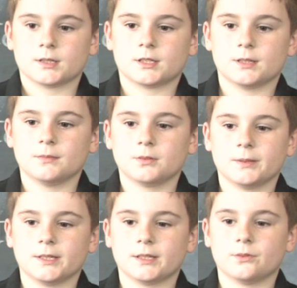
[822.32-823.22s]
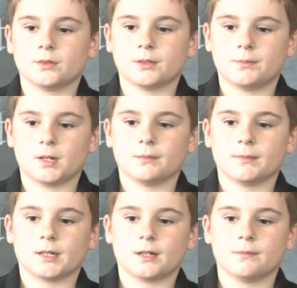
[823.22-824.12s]
James went down to
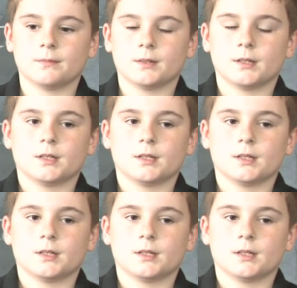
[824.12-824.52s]
Birmingham